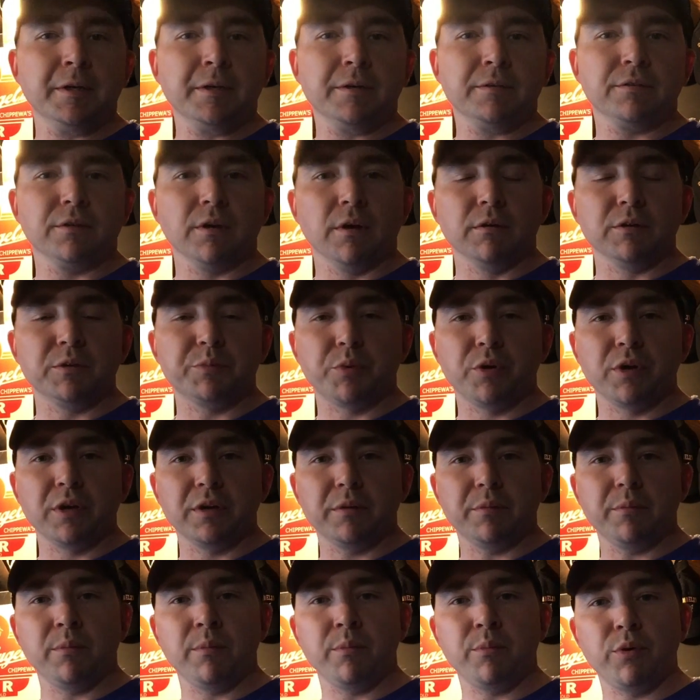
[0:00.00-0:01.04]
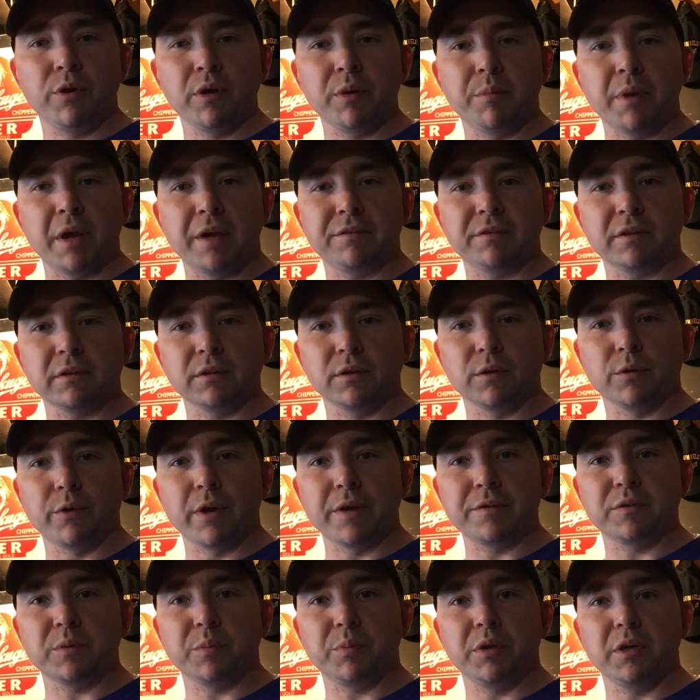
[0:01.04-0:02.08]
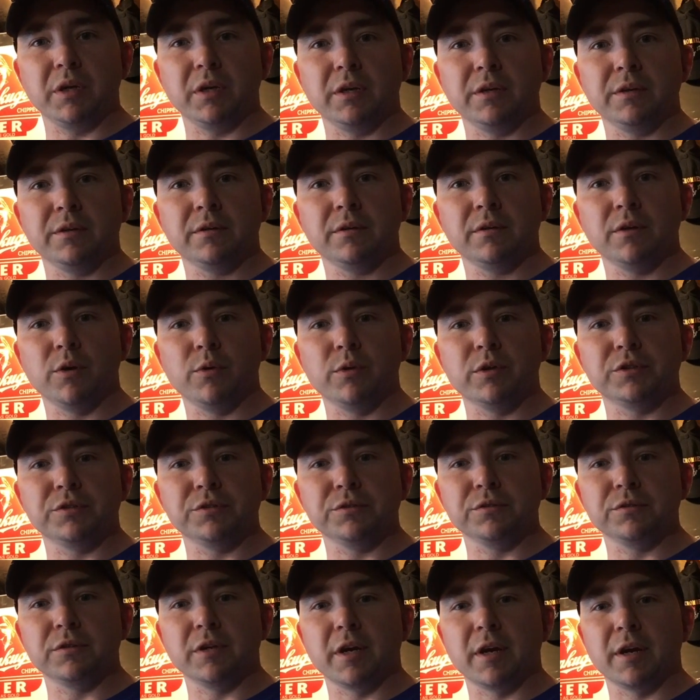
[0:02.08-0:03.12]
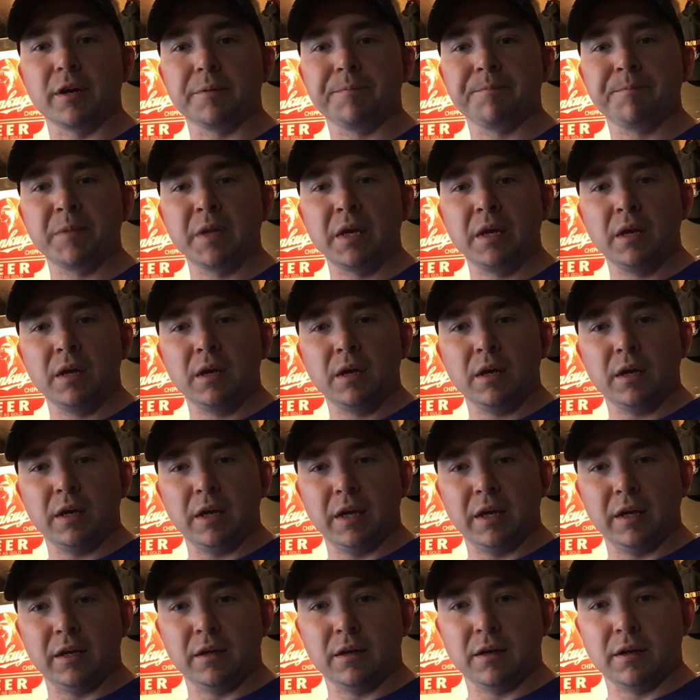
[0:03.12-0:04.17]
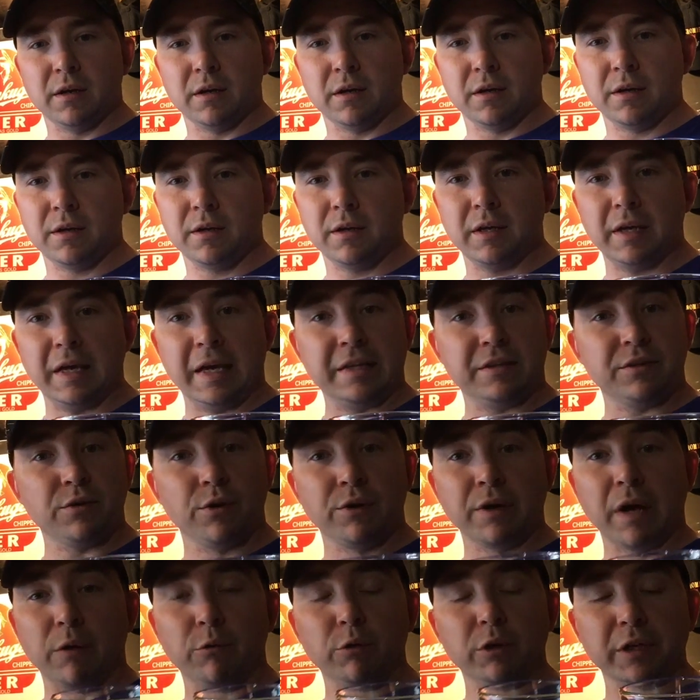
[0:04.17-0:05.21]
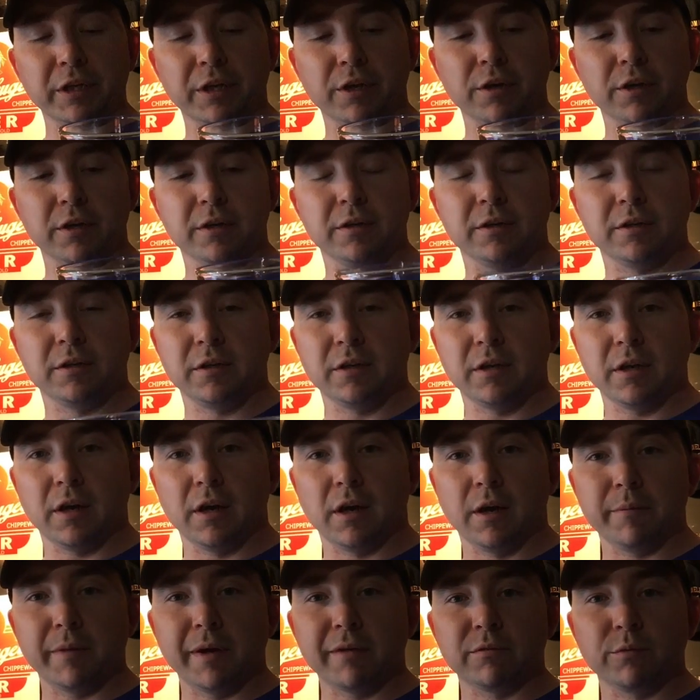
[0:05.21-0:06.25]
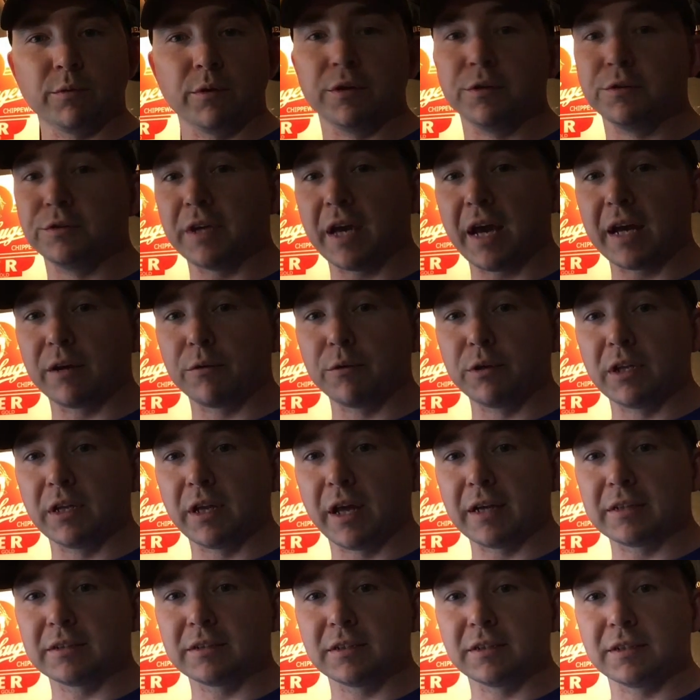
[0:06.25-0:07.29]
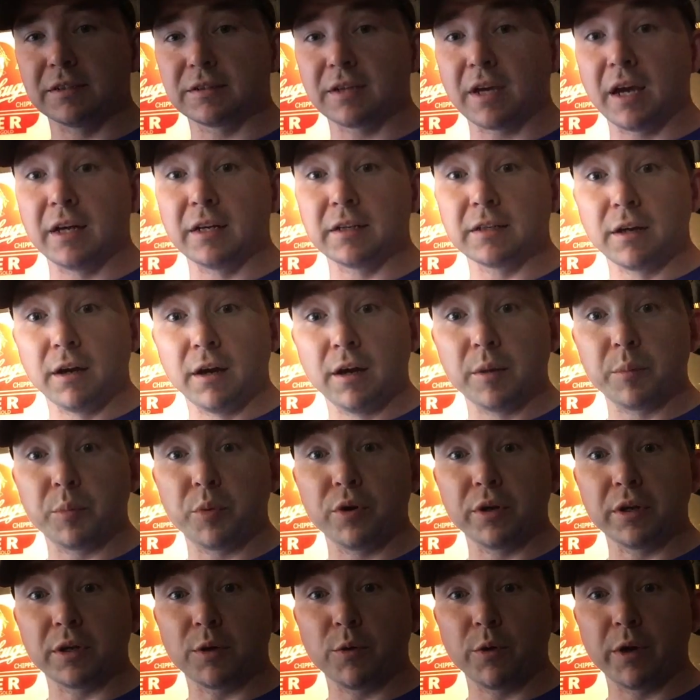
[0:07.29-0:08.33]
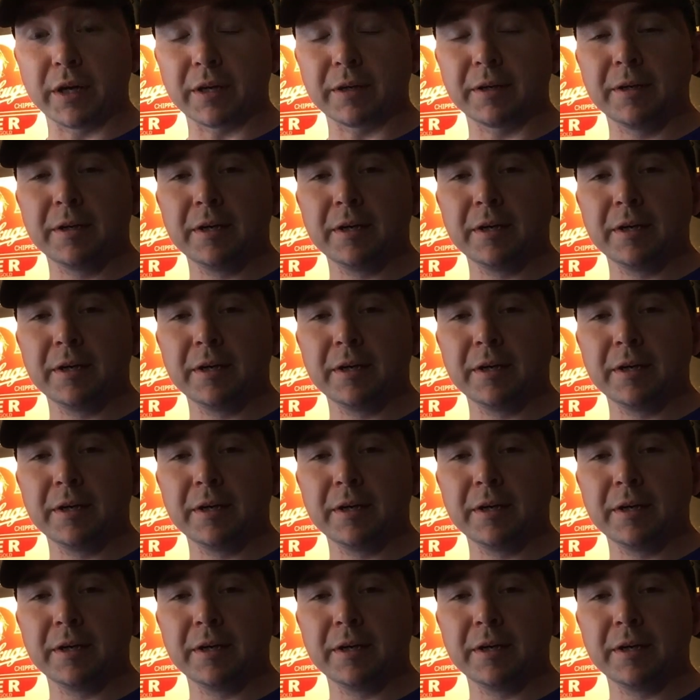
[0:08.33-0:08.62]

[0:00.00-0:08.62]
So it was pretty basic little recipe, no issues there, and it turned out really good. Everyone who's had it really liked it. It's kind of gone pretty quick.